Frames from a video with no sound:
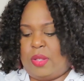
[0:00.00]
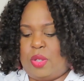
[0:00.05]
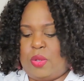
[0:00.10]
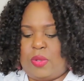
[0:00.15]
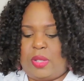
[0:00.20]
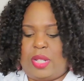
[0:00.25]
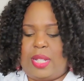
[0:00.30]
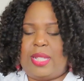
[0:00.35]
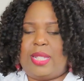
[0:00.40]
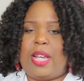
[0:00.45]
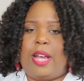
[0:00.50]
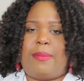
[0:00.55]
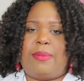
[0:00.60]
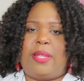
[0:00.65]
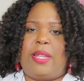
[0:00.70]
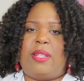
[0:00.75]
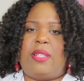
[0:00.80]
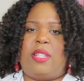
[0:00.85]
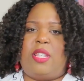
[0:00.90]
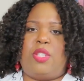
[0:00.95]
usually
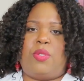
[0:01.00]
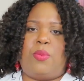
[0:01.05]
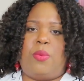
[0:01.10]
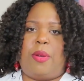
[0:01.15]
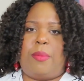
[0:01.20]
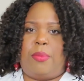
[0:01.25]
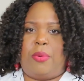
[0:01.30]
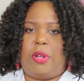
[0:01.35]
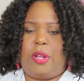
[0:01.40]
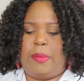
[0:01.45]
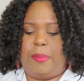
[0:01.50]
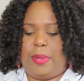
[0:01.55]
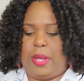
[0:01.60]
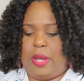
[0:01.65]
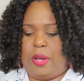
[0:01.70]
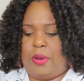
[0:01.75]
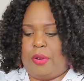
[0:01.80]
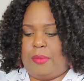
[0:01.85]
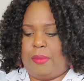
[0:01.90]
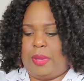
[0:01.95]
tops like this run pretty
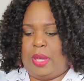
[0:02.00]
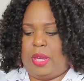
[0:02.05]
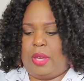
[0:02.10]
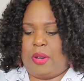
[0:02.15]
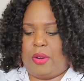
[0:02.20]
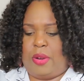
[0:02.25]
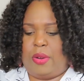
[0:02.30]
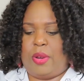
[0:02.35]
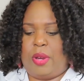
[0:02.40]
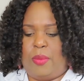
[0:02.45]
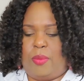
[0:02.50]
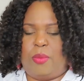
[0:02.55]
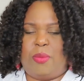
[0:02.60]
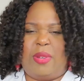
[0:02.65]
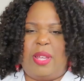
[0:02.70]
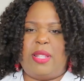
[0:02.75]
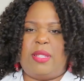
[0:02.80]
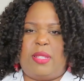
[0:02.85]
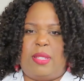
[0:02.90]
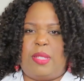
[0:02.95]
big on me or it,
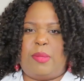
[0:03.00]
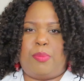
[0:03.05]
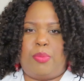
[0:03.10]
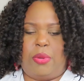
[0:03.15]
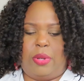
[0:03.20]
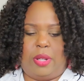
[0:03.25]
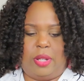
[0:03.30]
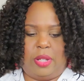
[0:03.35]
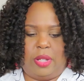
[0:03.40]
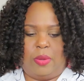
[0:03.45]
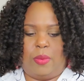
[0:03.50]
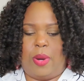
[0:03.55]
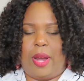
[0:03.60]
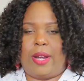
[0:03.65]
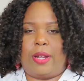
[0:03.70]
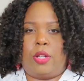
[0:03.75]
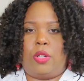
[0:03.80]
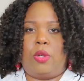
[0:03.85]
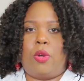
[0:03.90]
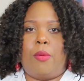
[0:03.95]
it's pretty good
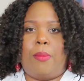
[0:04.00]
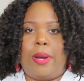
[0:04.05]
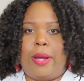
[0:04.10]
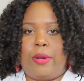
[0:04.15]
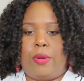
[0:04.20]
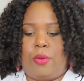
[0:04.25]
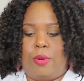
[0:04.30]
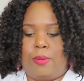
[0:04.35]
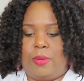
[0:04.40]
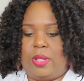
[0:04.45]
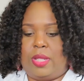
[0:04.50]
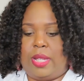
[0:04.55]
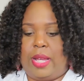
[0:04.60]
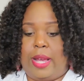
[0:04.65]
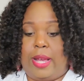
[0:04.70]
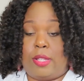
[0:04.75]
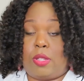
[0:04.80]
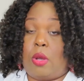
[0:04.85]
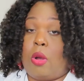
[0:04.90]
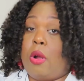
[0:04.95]
where I can go my normal
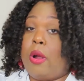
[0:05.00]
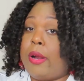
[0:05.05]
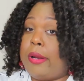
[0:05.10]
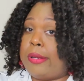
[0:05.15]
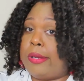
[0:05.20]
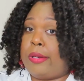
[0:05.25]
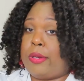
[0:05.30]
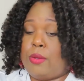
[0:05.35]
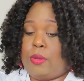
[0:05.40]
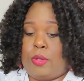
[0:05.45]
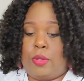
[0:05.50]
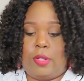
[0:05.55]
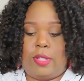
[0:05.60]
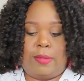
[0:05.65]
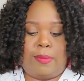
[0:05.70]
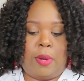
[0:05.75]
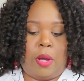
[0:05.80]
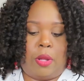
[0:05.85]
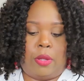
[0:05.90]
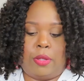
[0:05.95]
size or I can go a little
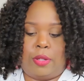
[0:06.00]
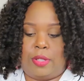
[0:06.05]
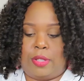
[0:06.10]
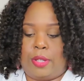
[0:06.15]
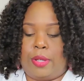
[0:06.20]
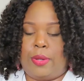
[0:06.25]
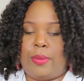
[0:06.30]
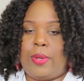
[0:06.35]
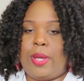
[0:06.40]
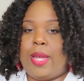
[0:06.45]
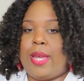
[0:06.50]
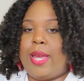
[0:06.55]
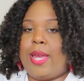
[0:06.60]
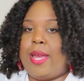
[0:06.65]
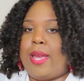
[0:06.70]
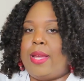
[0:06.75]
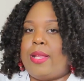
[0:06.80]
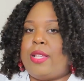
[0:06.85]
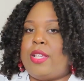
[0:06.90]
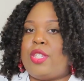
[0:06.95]
smaller. So
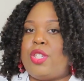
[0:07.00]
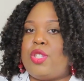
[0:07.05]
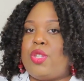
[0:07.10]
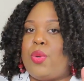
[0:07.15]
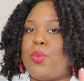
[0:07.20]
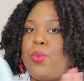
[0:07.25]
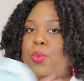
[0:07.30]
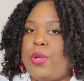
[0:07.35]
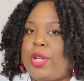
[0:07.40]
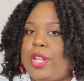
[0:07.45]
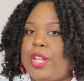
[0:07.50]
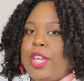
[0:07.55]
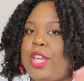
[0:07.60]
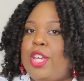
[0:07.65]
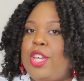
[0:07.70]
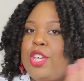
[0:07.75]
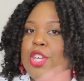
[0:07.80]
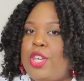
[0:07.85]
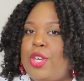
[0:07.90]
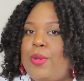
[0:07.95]
this is a
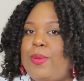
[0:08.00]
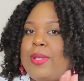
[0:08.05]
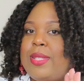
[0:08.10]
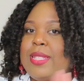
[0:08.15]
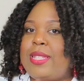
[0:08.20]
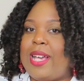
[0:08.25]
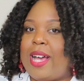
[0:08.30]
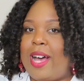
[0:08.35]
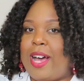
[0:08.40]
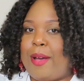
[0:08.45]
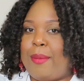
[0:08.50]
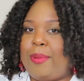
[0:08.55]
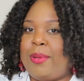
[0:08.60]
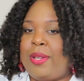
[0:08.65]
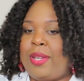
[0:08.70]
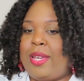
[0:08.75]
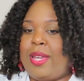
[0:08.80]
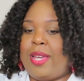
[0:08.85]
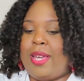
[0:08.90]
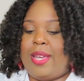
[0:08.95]
really cute top.
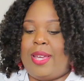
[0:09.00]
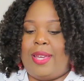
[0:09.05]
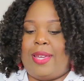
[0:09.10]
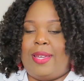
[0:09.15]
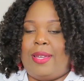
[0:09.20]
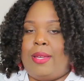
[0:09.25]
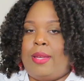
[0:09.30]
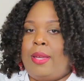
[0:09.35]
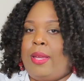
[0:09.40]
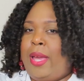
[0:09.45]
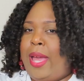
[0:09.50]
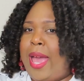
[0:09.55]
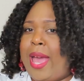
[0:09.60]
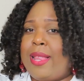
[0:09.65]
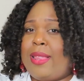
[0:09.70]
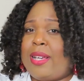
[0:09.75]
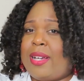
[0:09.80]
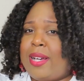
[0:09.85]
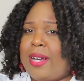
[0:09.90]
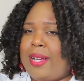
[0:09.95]

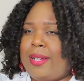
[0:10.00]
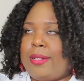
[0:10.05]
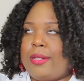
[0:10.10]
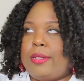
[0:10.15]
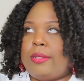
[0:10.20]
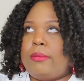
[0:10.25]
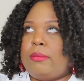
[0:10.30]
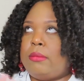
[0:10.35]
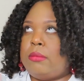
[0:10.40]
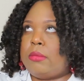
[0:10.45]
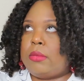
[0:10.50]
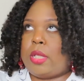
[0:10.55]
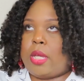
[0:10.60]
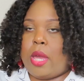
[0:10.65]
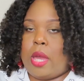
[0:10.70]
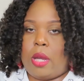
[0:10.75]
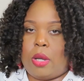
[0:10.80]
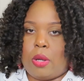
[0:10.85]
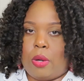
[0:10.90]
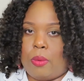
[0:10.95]
And the color
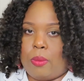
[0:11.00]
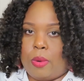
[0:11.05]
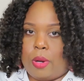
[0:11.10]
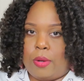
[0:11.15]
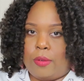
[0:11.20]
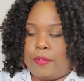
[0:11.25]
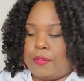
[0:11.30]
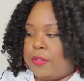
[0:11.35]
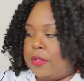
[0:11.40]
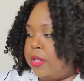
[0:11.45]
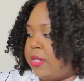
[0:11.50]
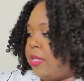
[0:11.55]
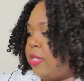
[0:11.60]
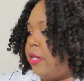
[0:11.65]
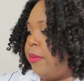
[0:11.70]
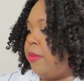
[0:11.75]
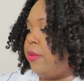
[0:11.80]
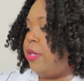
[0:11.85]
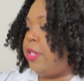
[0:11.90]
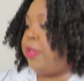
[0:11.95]
can't go wrong for the
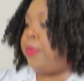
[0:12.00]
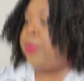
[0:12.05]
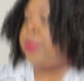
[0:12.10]
summer and the